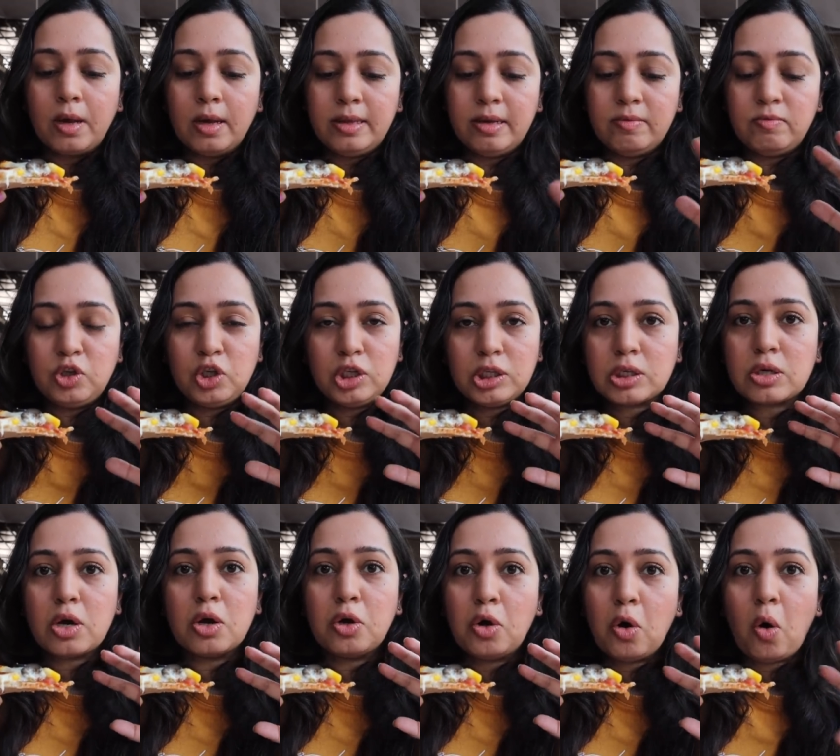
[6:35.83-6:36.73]
They've just
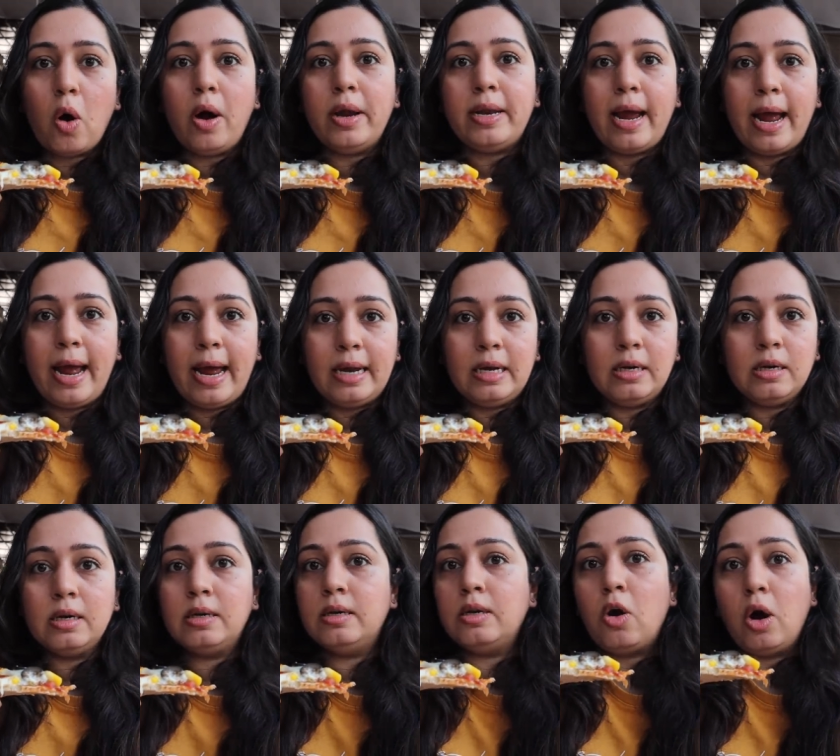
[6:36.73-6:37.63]
gone and
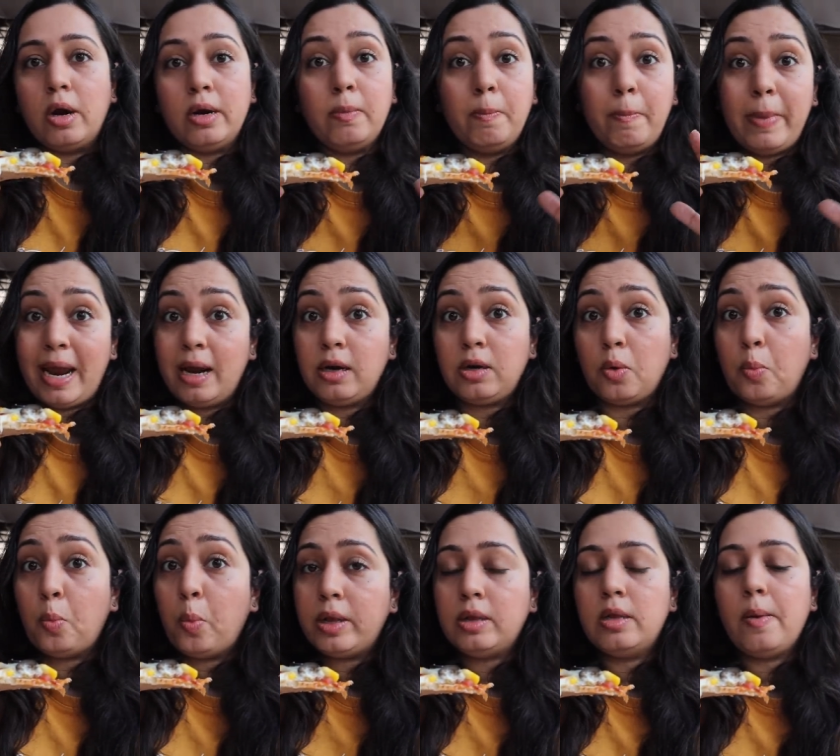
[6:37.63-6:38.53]
gotten baked
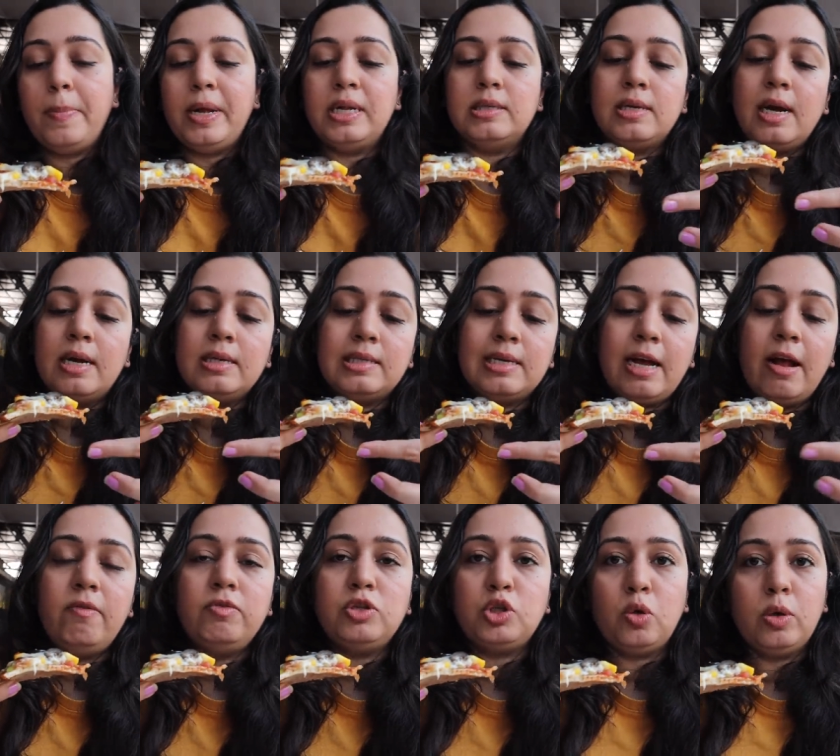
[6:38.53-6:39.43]
with the pizza
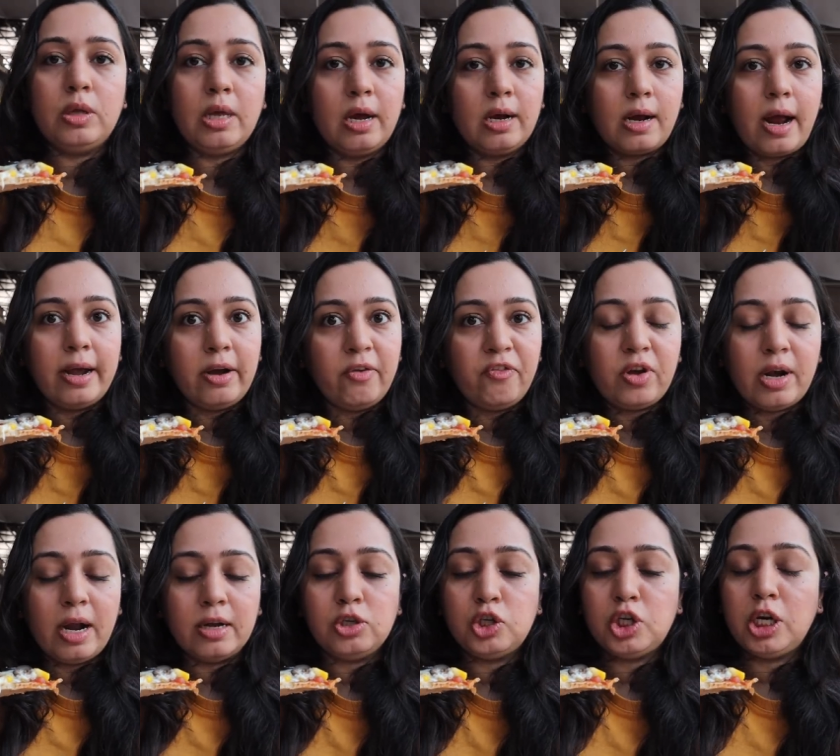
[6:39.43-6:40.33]
itself. So they're kind of
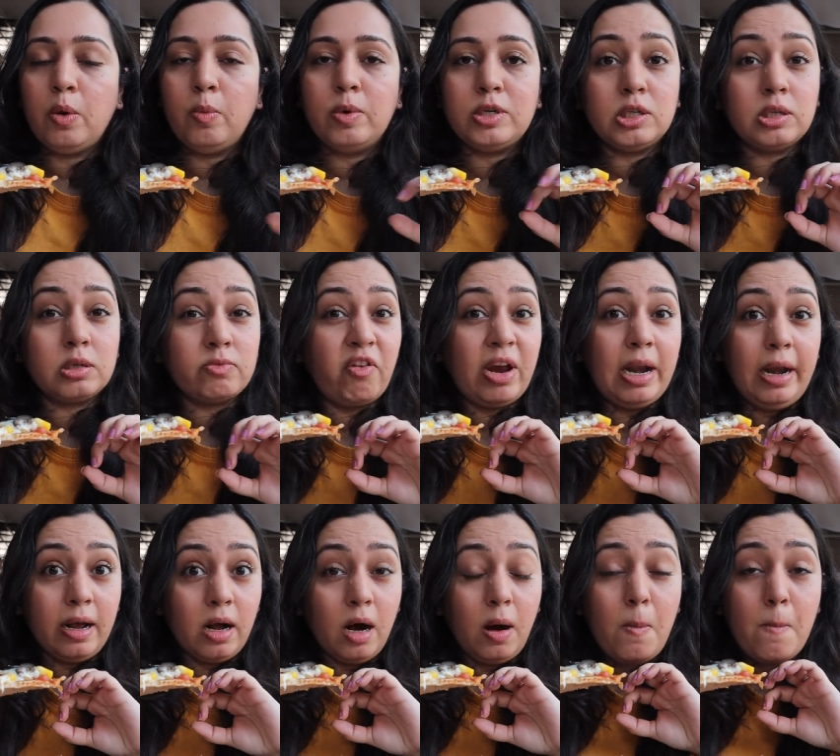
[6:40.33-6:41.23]
crunchy, which is
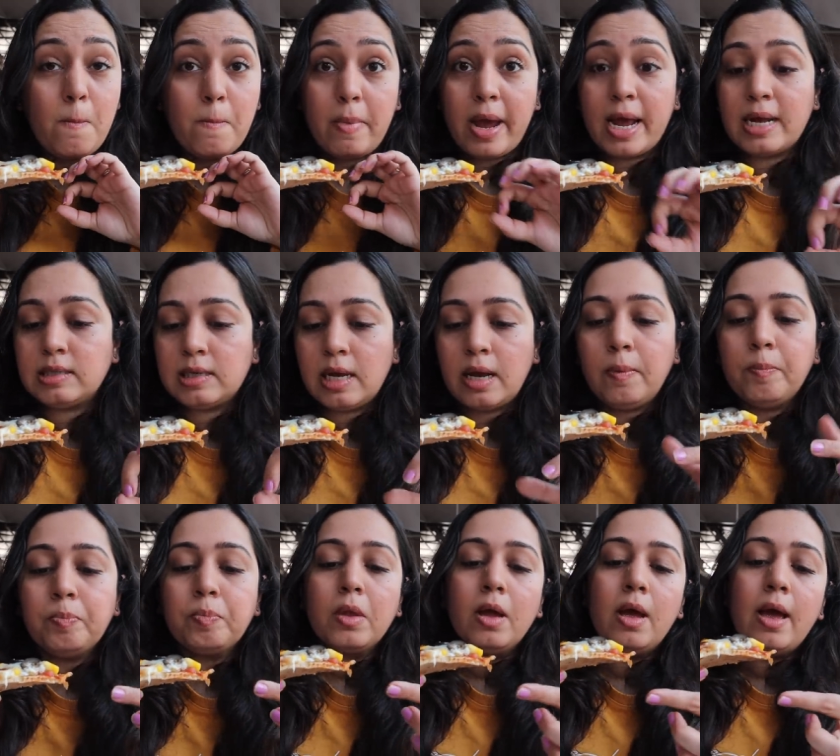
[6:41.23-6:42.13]
feeling amazing.
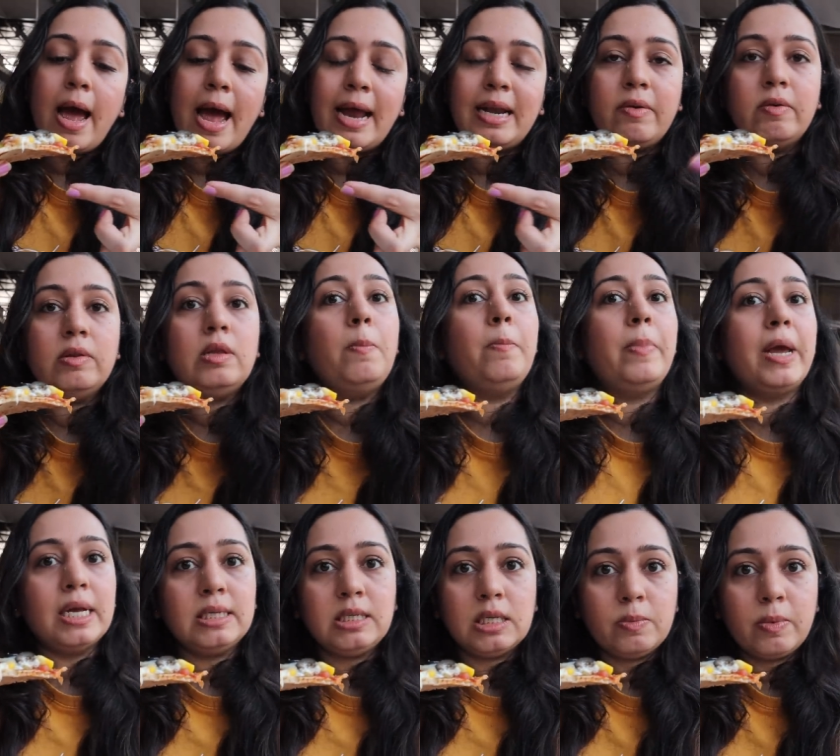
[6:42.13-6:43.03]
And even the
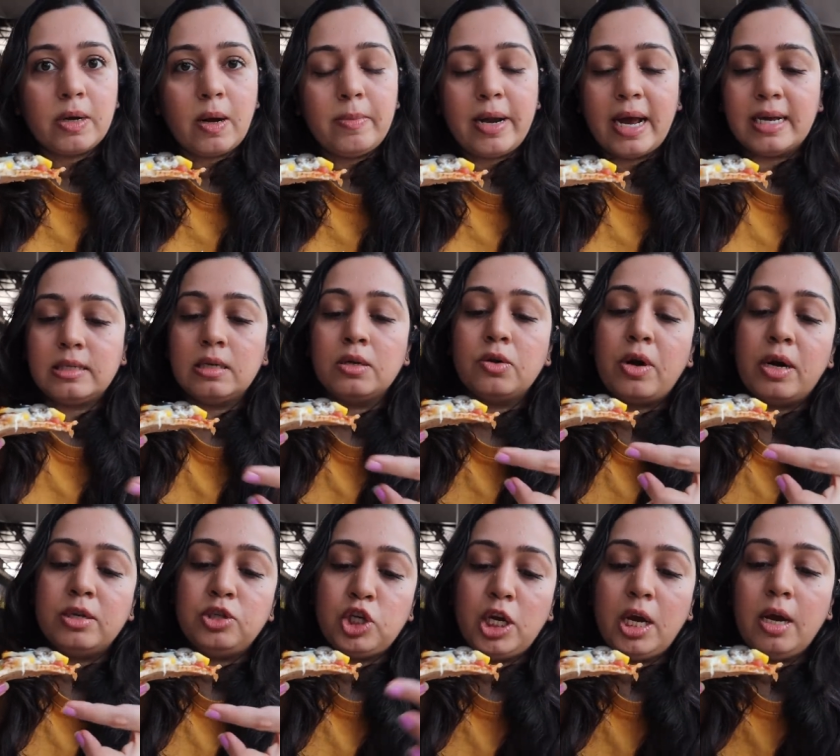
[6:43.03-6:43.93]
base has become nice and
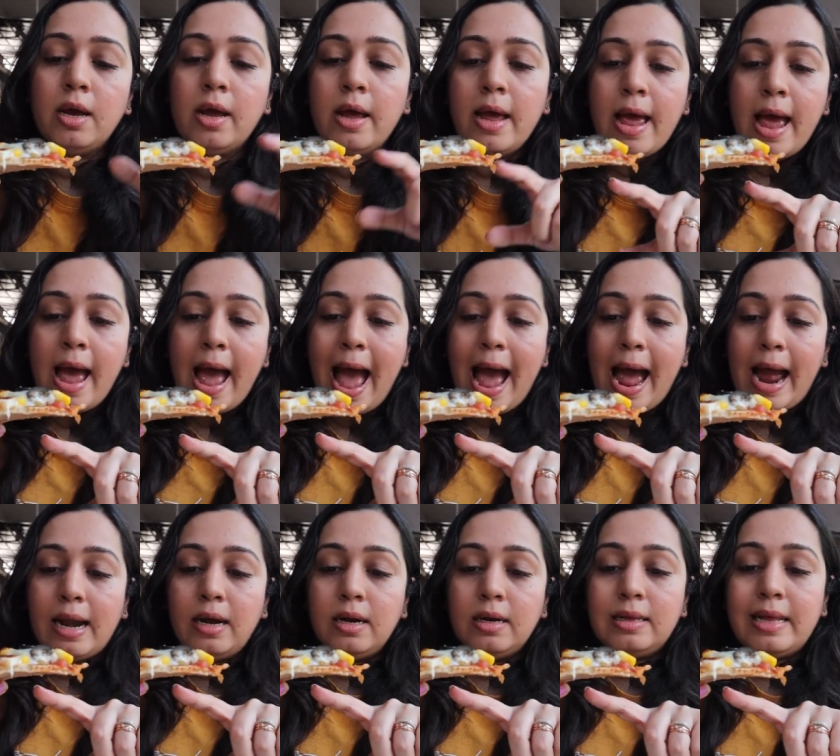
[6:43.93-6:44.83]
crunchy.
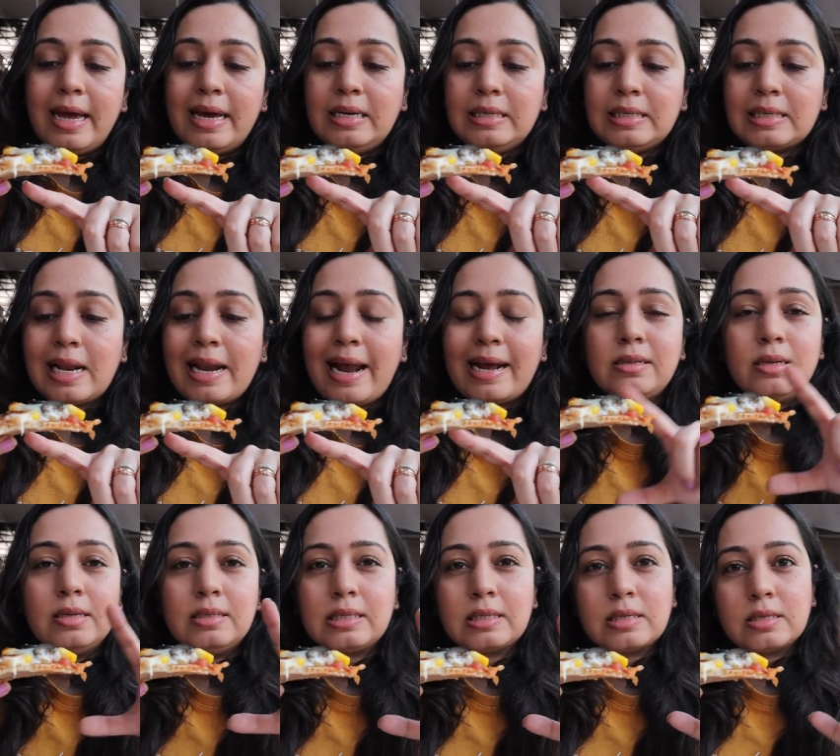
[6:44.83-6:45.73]
And there is like
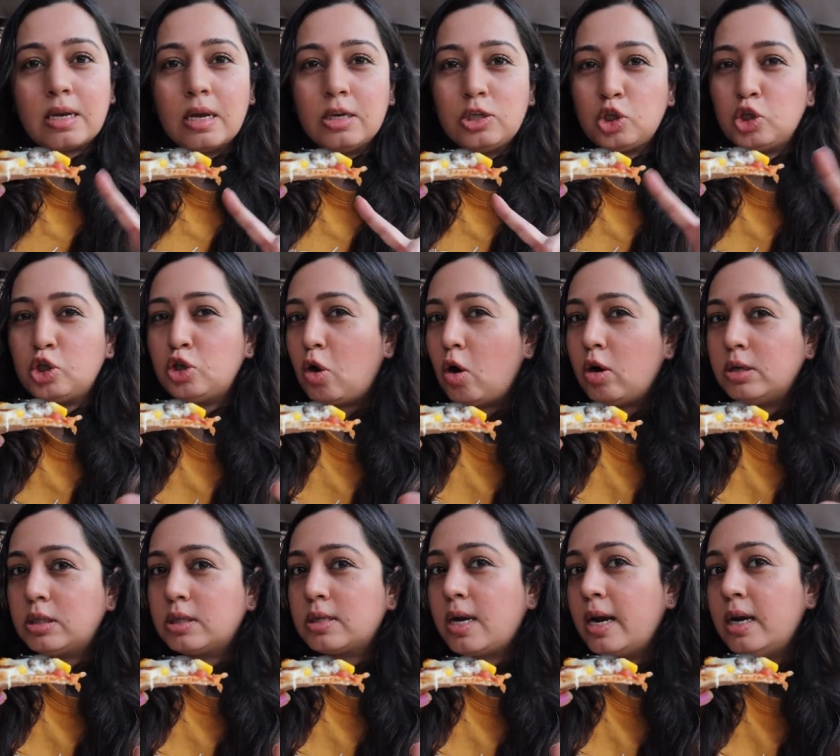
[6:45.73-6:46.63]
this
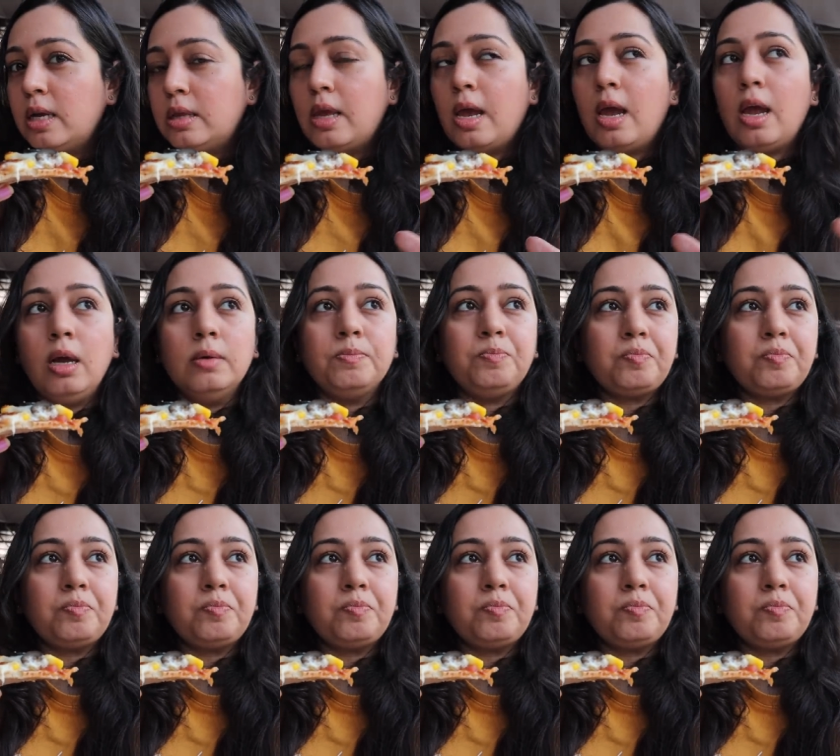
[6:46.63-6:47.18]
sauce kind of thing.